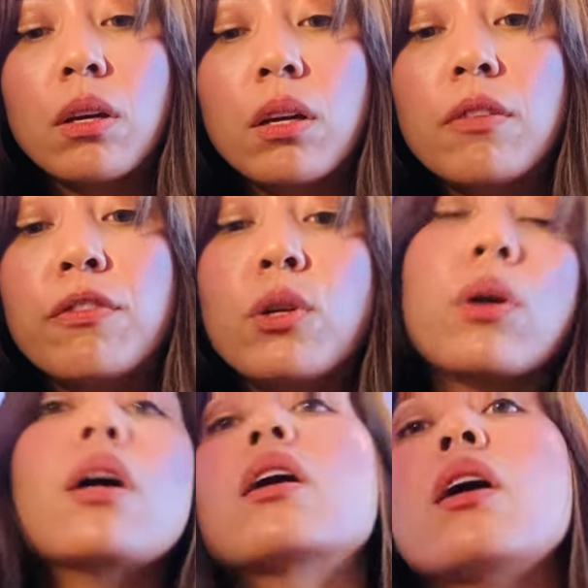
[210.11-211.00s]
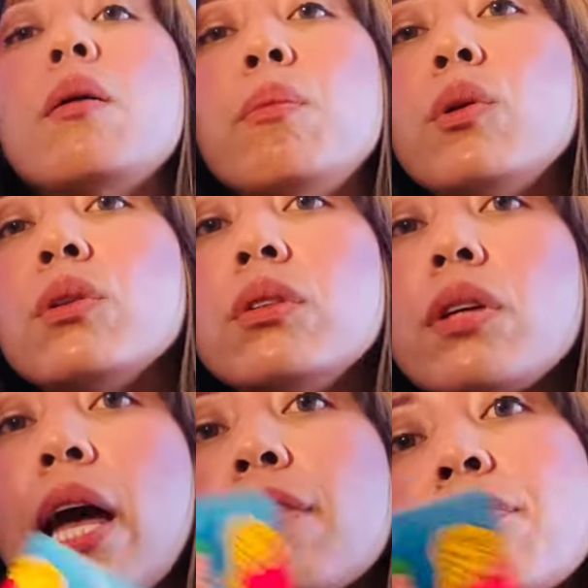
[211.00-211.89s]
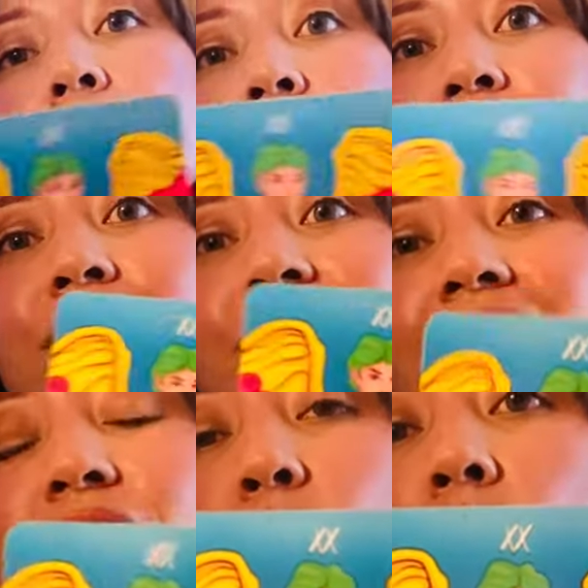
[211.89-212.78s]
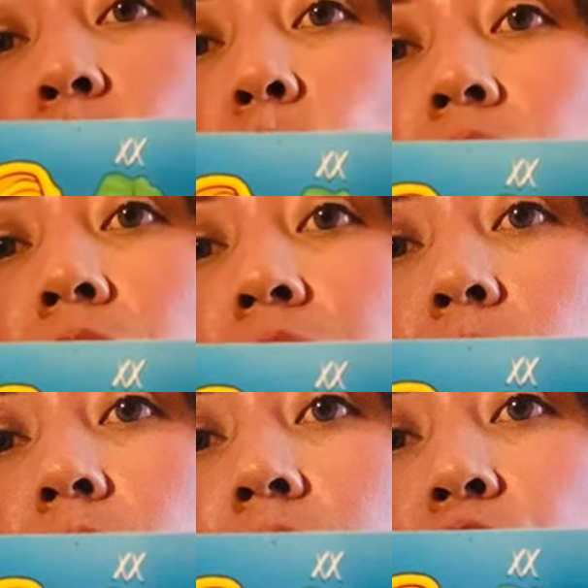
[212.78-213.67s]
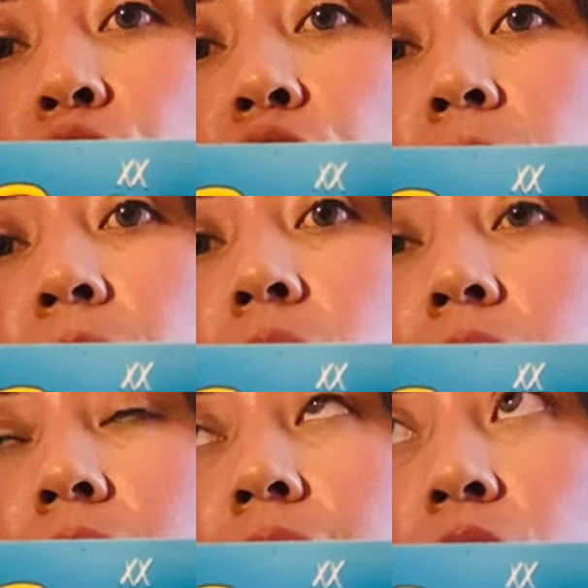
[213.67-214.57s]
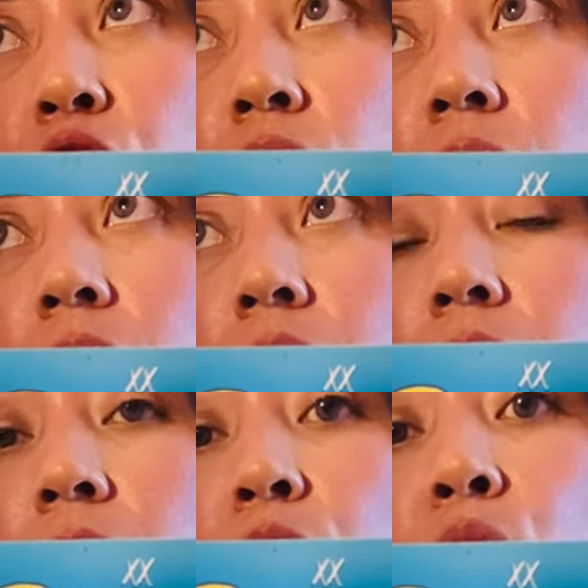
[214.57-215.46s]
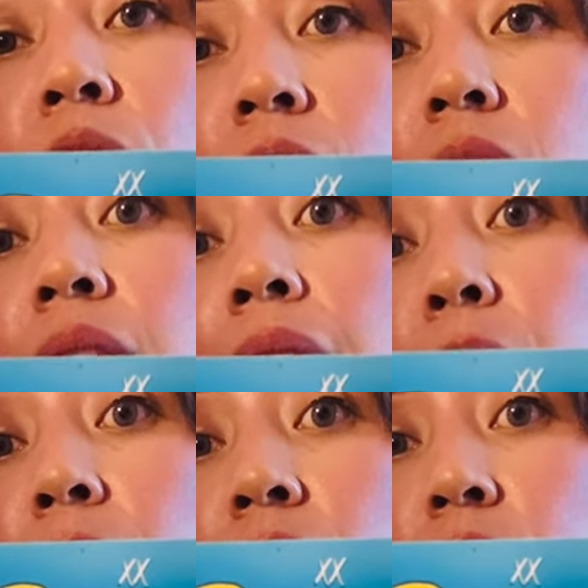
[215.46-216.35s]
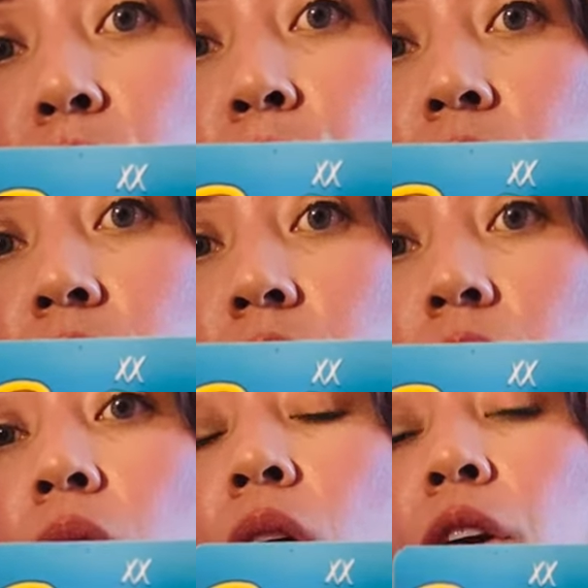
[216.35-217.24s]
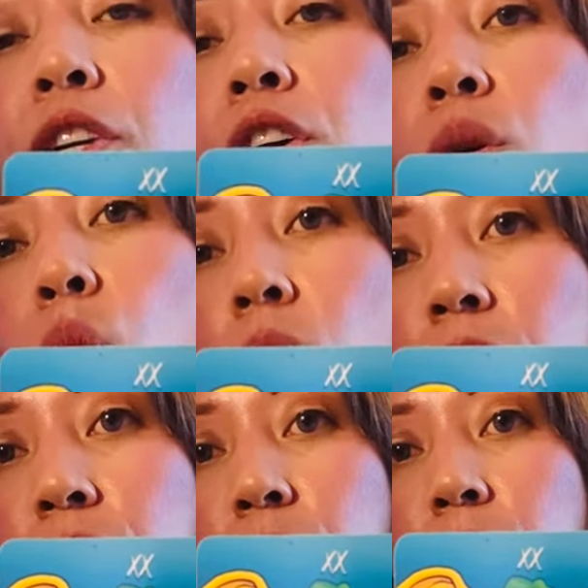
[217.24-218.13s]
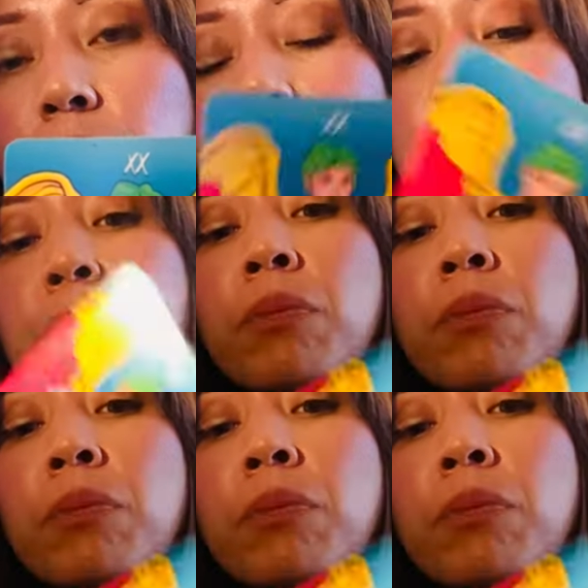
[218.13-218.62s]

If you're a coupled effort and you want to work on the relationship, the decision is that you're going to stand by this person. You're going to work through it.